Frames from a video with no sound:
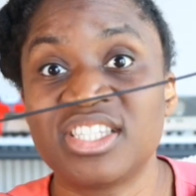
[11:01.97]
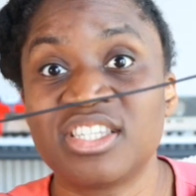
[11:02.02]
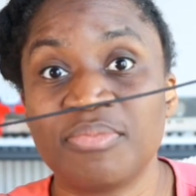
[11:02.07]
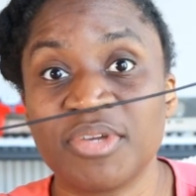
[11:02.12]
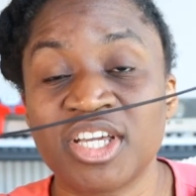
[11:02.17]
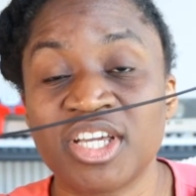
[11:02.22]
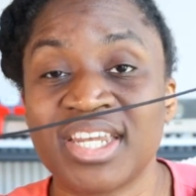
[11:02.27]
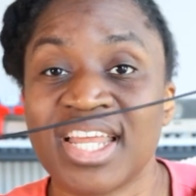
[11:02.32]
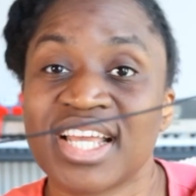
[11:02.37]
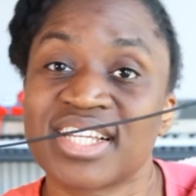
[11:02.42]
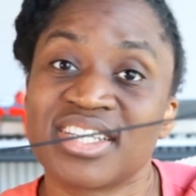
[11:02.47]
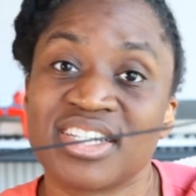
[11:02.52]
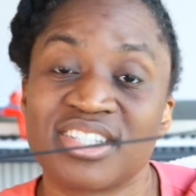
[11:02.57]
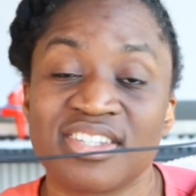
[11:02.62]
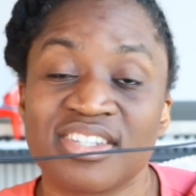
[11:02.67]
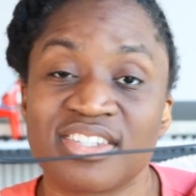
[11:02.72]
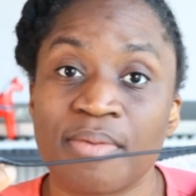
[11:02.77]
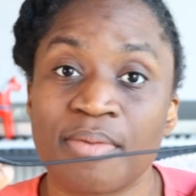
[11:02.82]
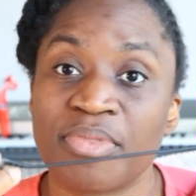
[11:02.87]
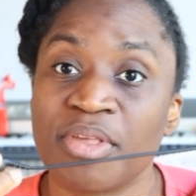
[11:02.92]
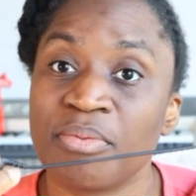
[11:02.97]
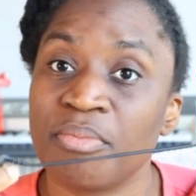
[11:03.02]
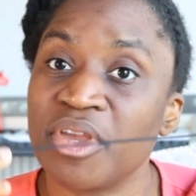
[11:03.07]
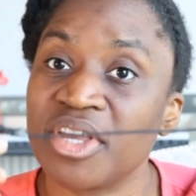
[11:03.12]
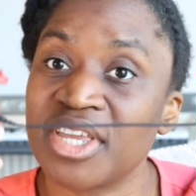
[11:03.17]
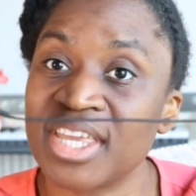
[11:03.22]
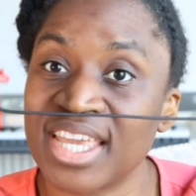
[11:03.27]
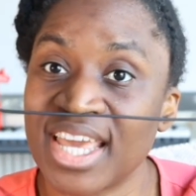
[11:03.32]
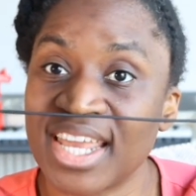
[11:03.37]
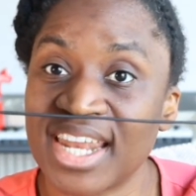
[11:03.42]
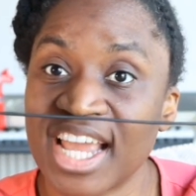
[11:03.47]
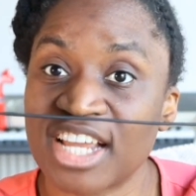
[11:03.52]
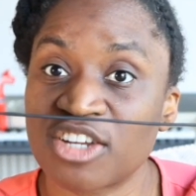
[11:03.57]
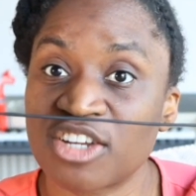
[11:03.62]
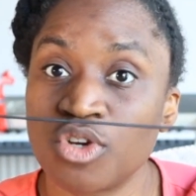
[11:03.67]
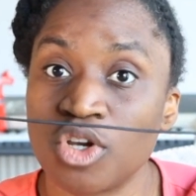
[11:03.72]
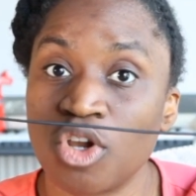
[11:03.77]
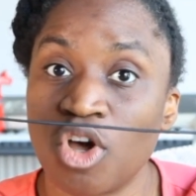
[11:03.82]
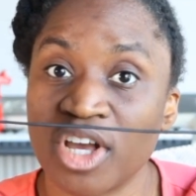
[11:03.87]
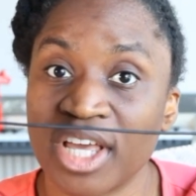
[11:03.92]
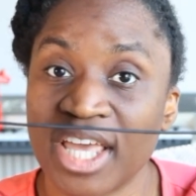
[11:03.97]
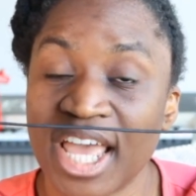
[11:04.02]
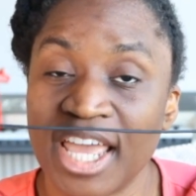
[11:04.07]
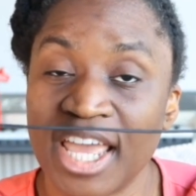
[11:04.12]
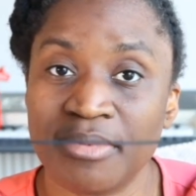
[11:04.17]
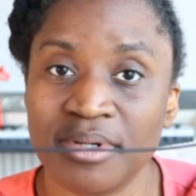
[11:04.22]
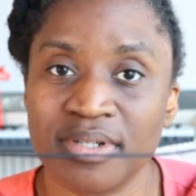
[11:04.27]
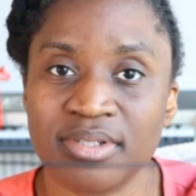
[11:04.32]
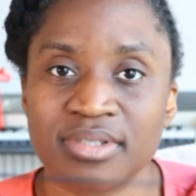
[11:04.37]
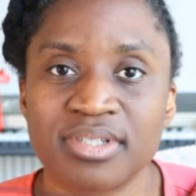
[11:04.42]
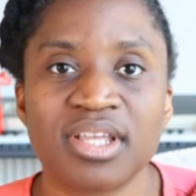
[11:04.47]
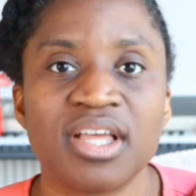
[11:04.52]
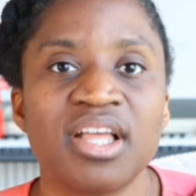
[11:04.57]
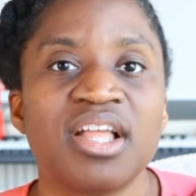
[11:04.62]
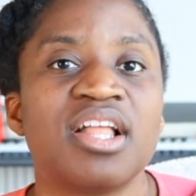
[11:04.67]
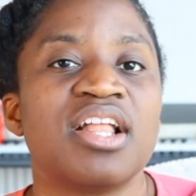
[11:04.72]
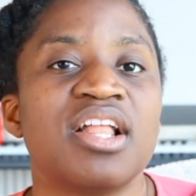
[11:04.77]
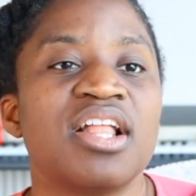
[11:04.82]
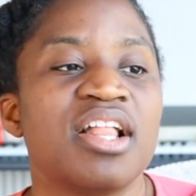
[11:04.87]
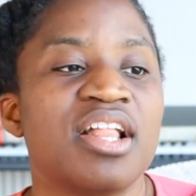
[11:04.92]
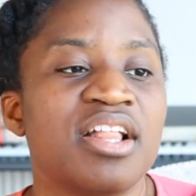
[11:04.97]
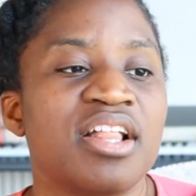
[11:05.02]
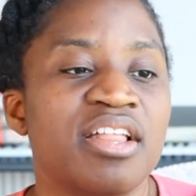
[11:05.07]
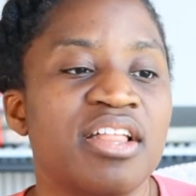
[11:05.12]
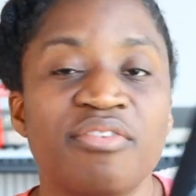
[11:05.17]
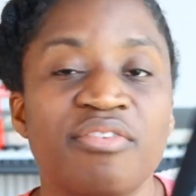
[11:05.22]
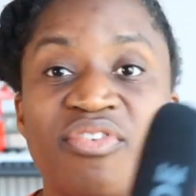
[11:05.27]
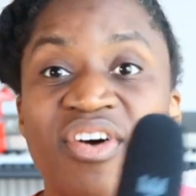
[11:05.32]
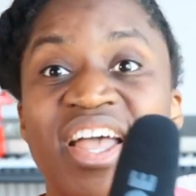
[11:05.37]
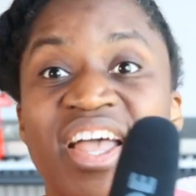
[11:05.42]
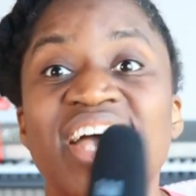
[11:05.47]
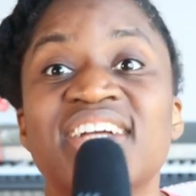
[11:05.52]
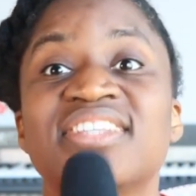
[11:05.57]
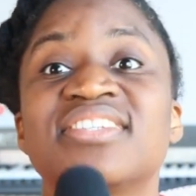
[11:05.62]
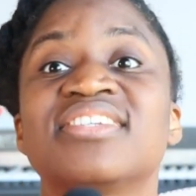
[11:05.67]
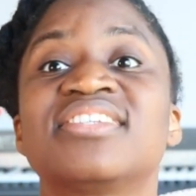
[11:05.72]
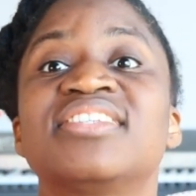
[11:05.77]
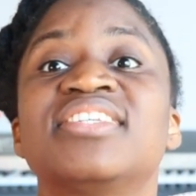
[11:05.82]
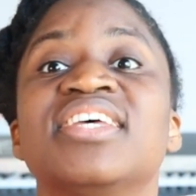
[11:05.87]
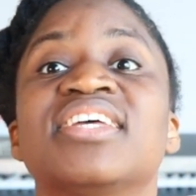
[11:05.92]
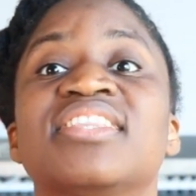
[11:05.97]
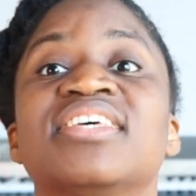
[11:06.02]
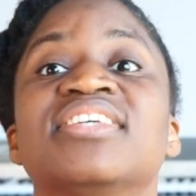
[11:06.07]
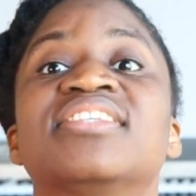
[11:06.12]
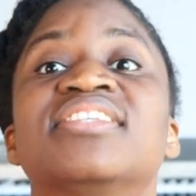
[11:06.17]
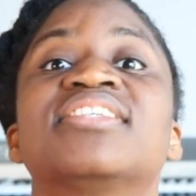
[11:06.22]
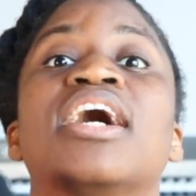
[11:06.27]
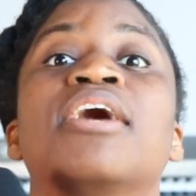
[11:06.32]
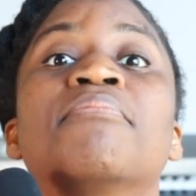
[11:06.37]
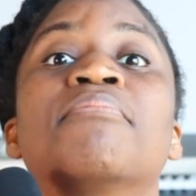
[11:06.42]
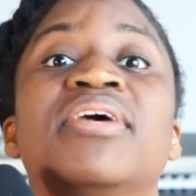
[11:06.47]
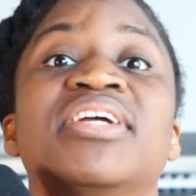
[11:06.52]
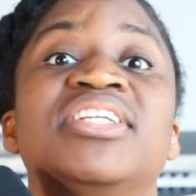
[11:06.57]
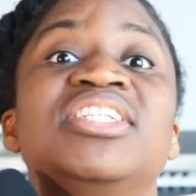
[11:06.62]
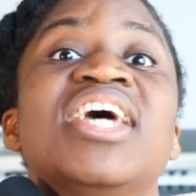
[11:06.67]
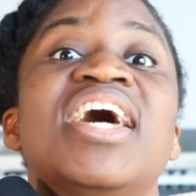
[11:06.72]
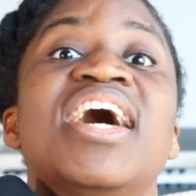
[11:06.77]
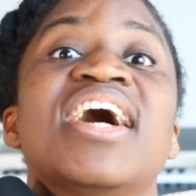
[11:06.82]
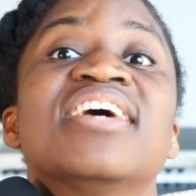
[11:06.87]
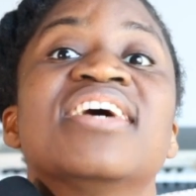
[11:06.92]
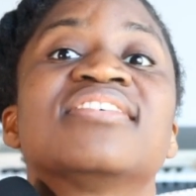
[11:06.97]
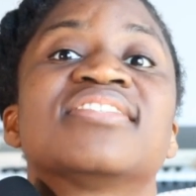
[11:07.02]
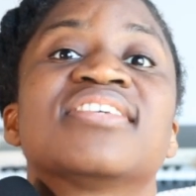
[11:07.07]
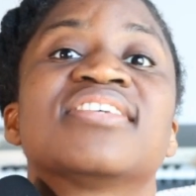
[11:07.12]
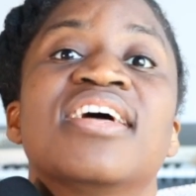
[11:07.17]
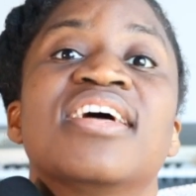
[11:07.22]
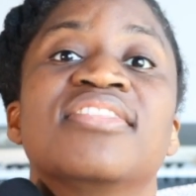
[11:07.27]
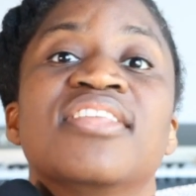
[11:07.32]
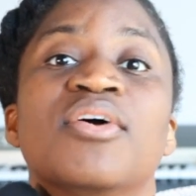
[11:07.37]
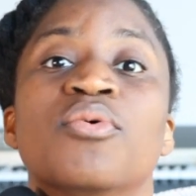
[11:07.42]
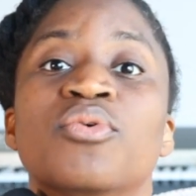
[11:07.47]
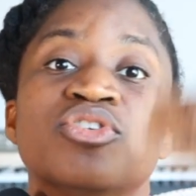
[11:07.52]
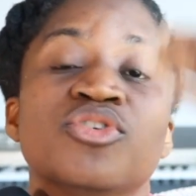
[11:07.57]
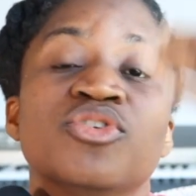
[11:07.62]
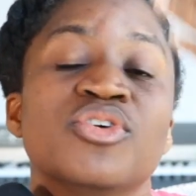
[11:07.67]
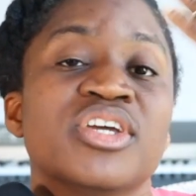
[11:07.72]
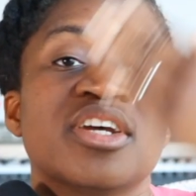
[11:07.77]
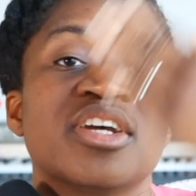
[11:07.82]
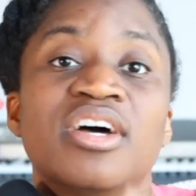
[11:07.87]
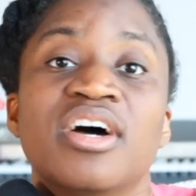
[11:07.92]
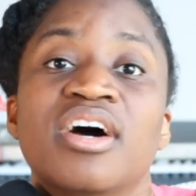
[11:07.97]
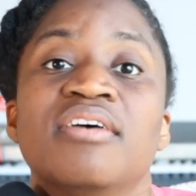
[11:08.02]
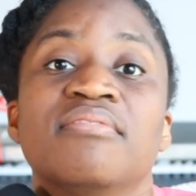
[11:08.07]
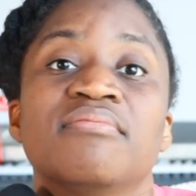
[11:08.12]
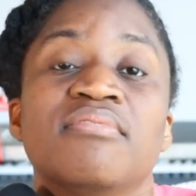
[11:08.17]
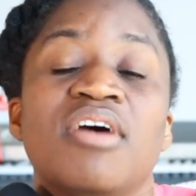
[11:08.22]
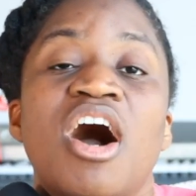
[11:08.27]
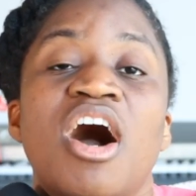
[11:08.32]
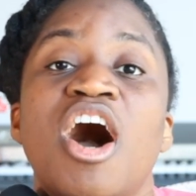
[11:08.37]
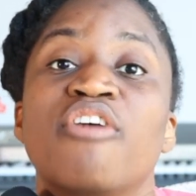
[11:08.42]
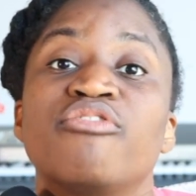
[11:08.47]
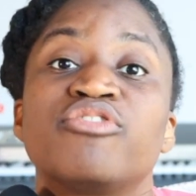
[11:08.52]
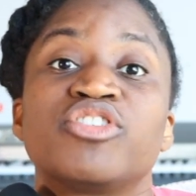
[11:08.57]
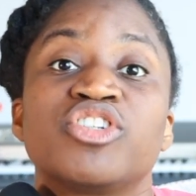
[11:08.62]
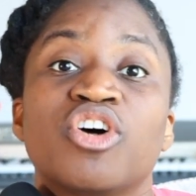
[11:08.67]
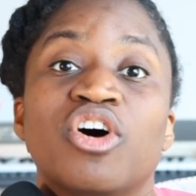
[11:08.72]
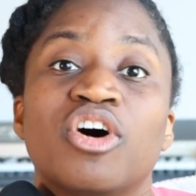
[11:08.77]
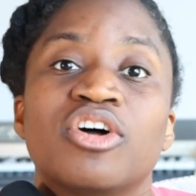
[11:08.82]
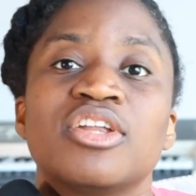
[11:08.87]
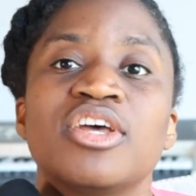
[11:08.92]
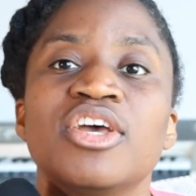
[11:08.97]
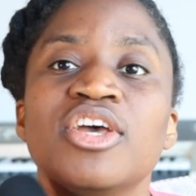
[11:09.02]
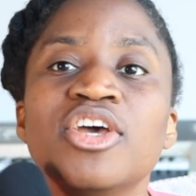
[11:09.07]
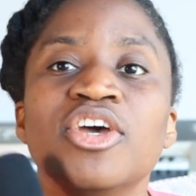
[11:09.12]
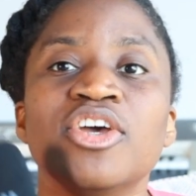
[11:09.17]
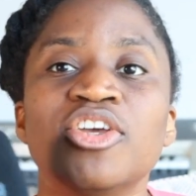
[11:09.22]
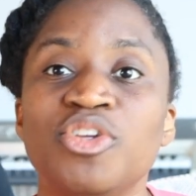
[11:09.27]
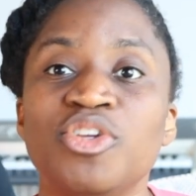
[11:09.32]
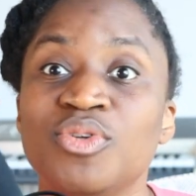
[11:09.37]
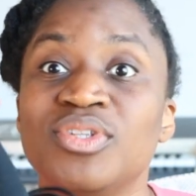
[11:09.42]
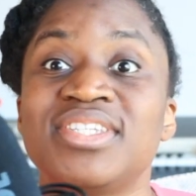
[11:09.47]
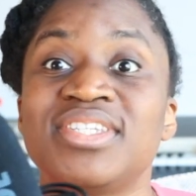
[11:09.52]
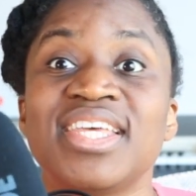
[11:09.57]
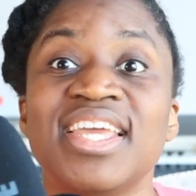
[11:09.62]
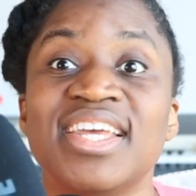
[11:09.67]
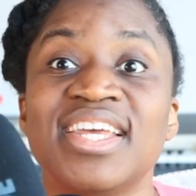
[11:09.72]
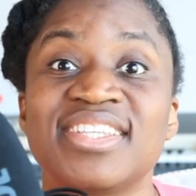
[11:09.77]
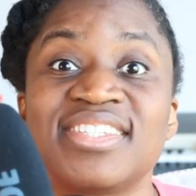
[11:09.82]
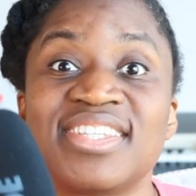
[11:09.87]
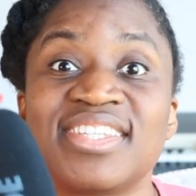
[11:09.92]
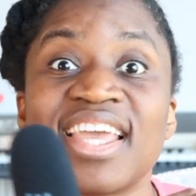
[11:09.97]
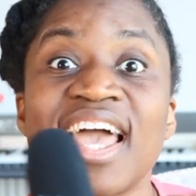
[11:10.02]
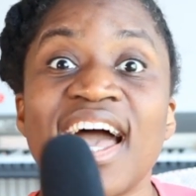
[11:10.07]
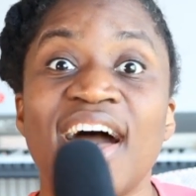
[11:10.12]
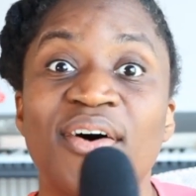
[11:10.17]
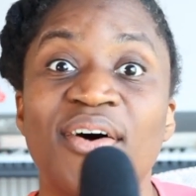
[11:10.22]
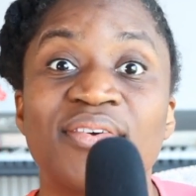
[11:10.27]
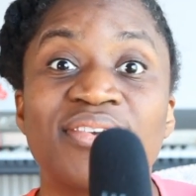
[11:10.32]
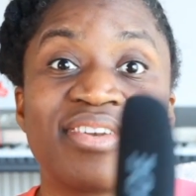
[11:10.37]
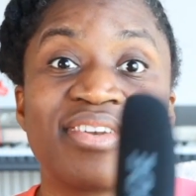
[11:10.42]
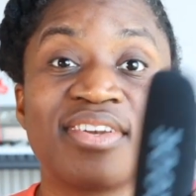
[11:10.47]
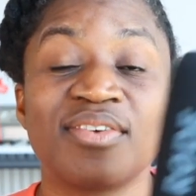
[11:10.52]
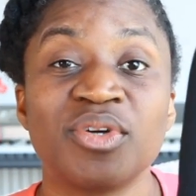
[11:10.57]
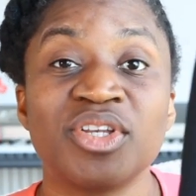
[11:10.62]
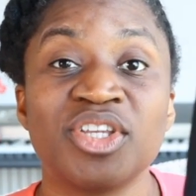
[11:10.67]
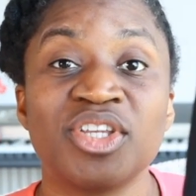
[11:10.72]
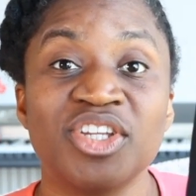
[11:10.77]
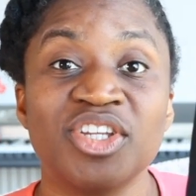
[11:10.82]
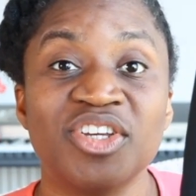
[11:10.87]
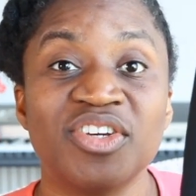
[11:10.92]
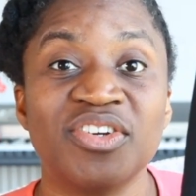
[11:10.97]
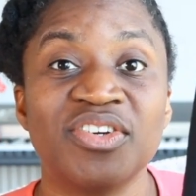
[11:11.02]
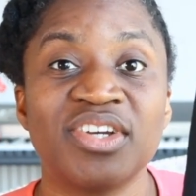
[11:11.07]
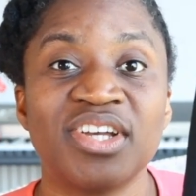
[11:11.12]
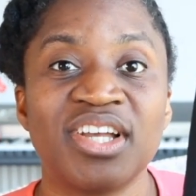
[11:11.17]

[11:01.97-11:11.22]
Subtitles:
to be connected to something, but you can get extra long cables. If I had to stick this down my chest and they were doing a half shot, you'd see it stick out, wouldn't you?